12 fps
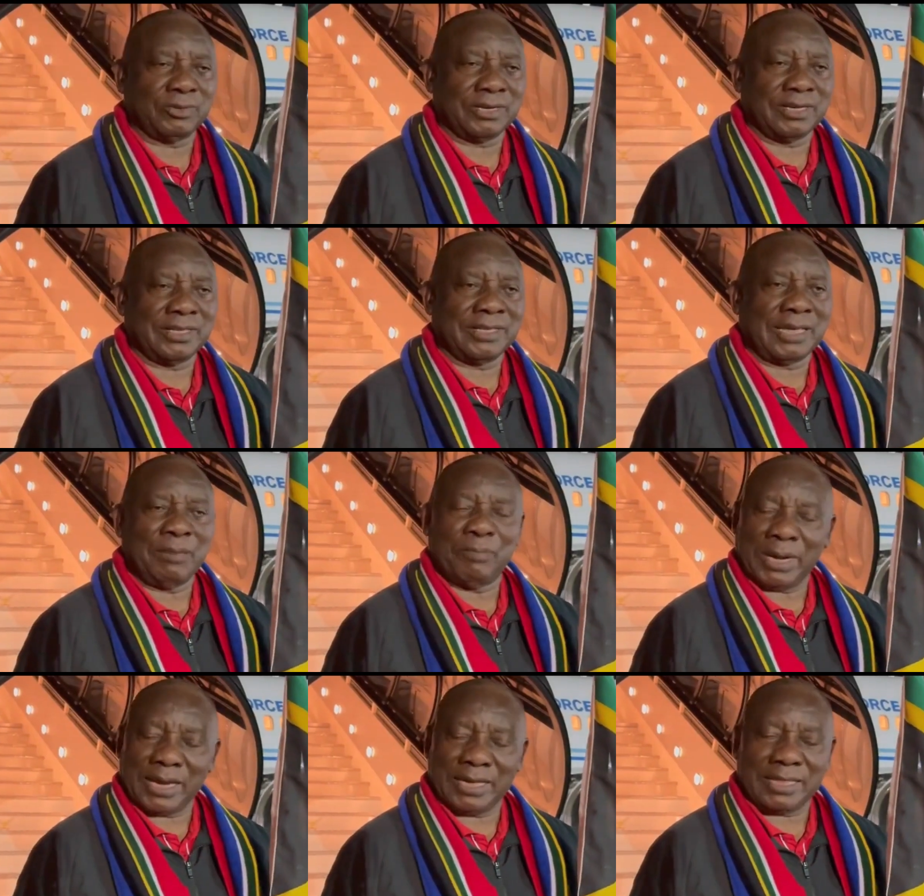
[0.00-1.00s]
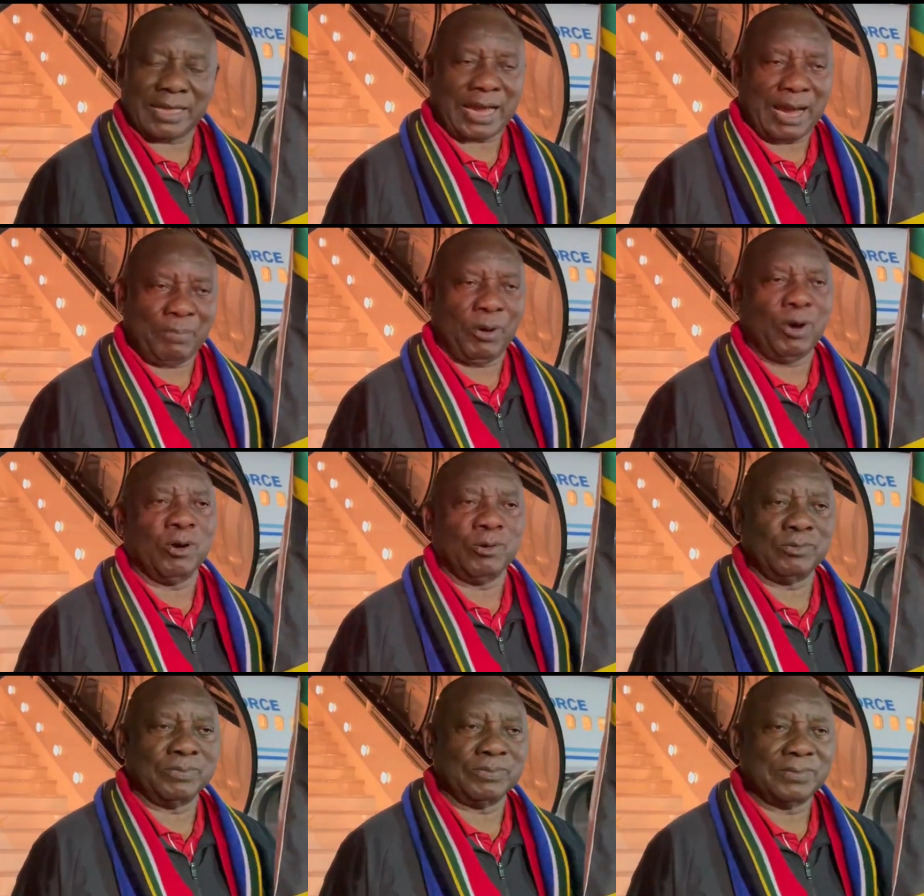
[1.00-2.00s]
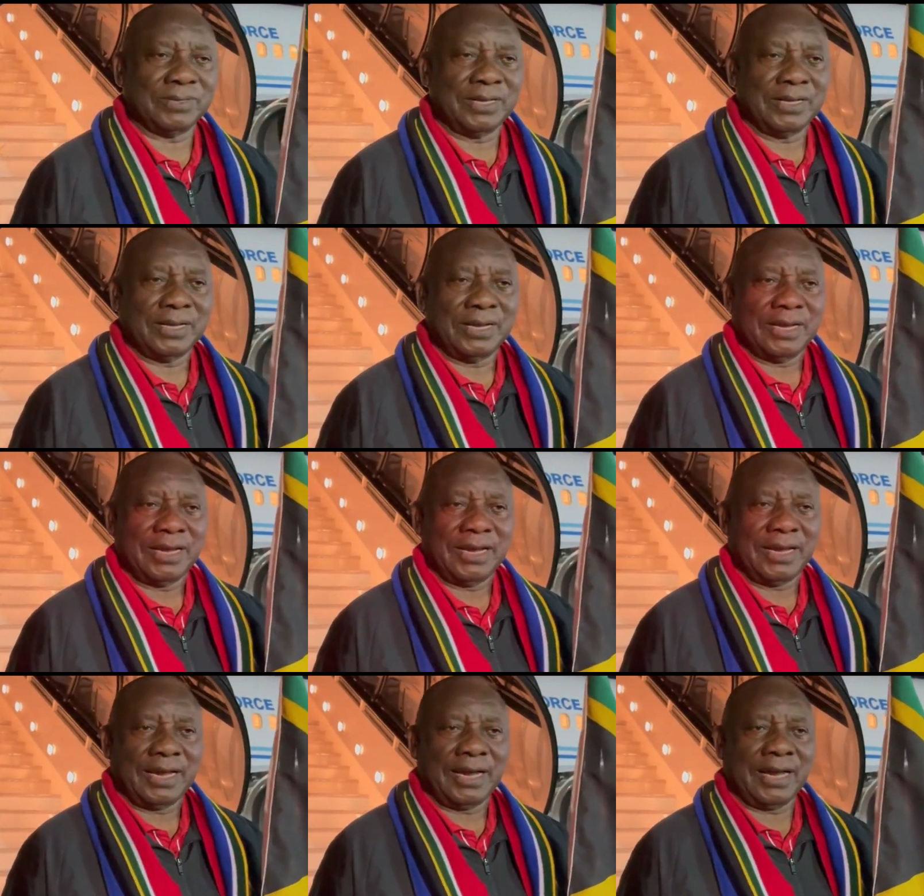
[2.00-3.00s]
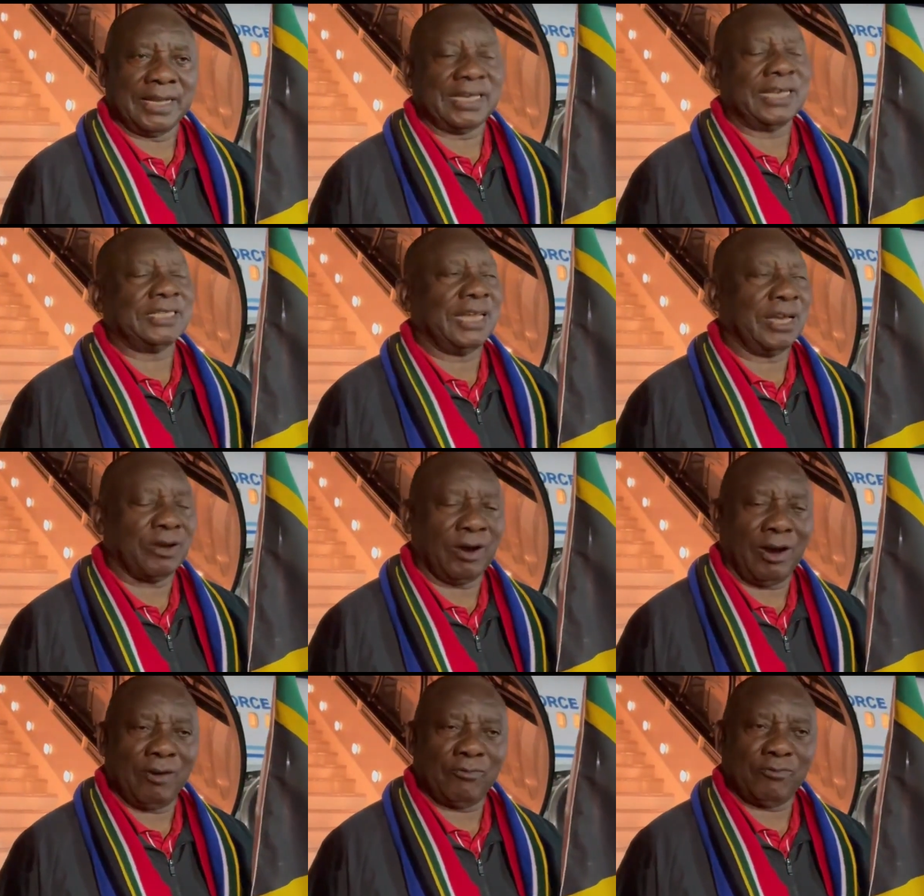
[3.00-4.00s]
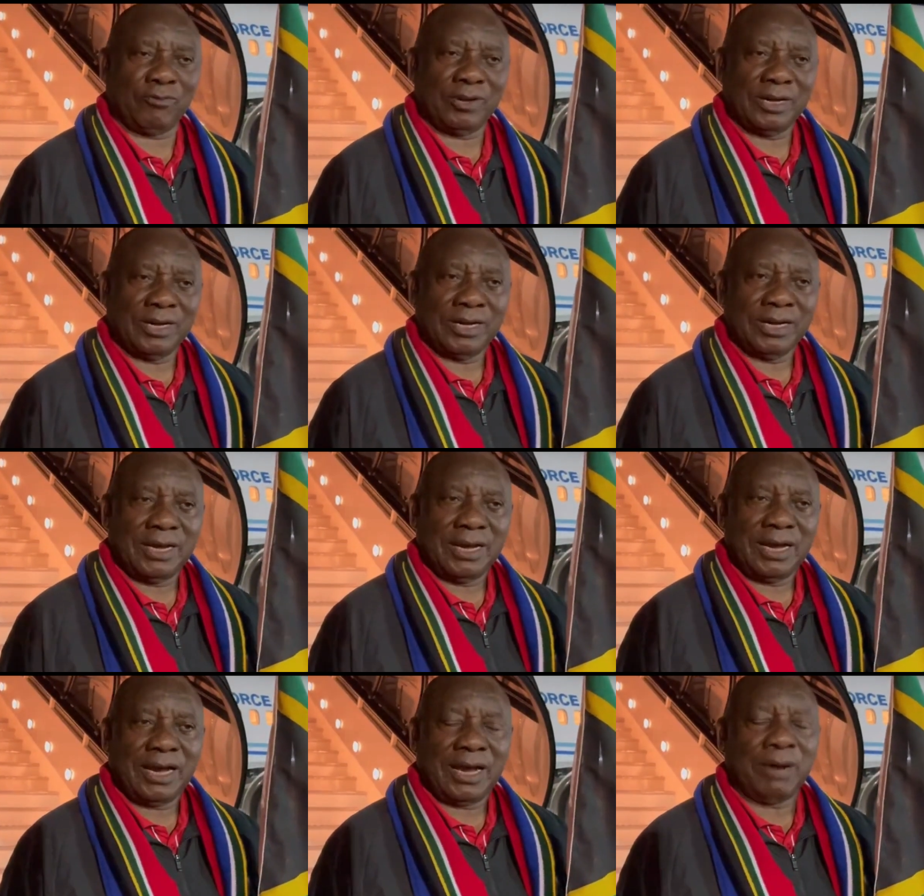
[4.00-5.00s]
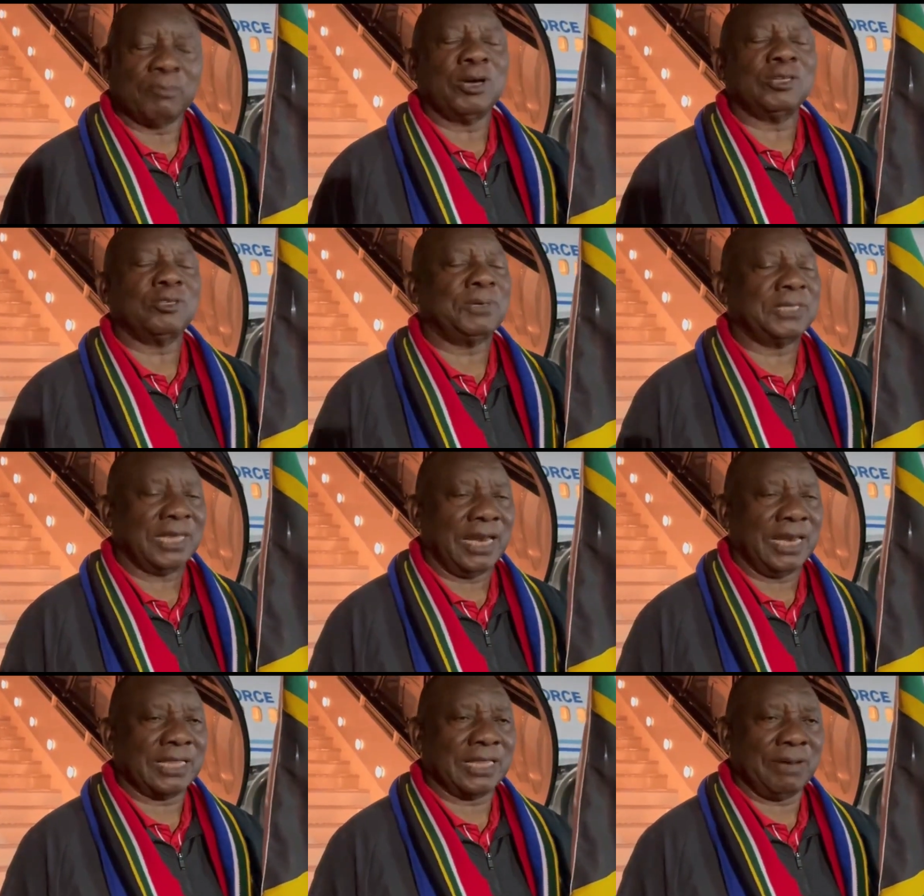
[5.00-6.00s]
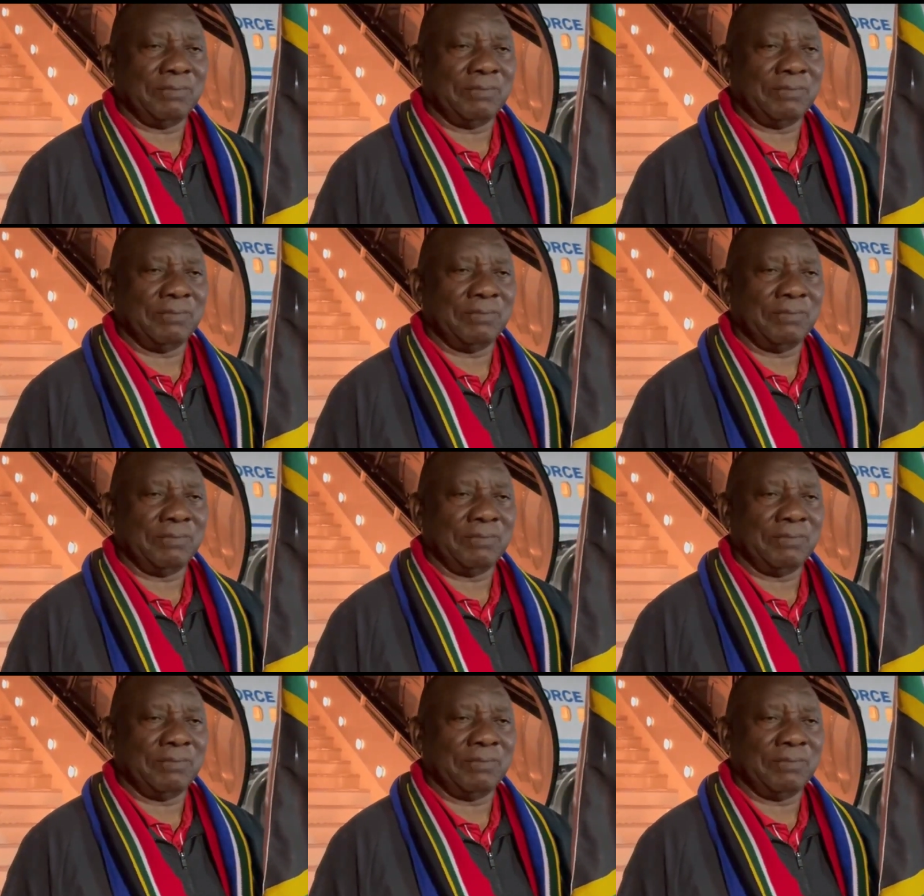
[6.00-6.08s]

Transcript: Hello South Africa. Springboks earn the nation a public holiday. Date confirmed.